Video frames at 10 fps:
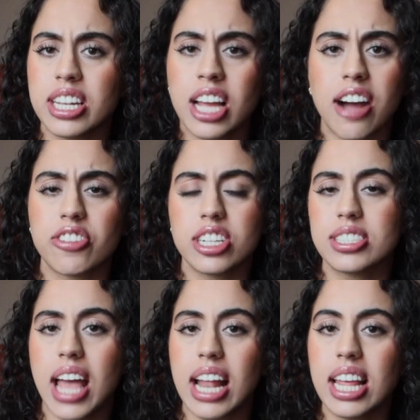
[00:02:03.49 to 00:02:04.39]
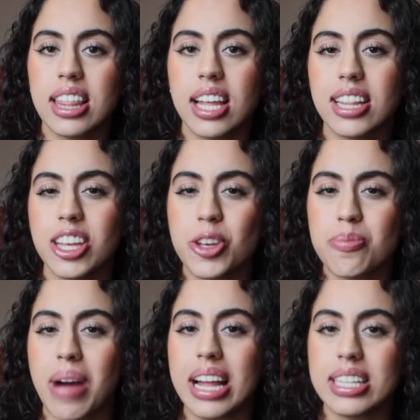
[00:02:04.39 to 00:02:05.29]
and covers anything that you
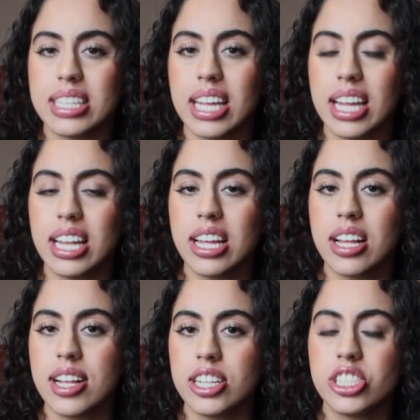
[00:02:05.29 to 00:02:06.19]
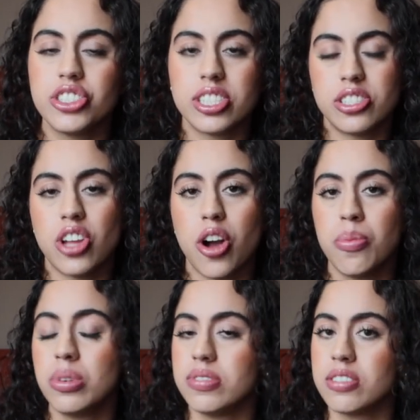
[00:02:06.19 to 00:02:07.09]
might need to just know
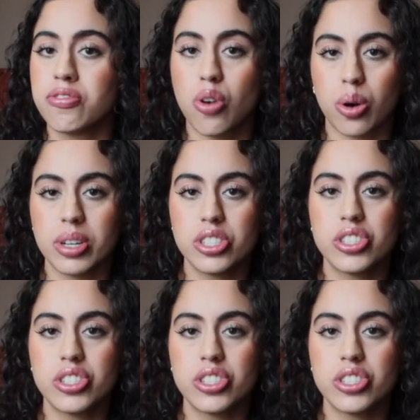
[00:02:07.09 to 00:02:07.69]
moving forward.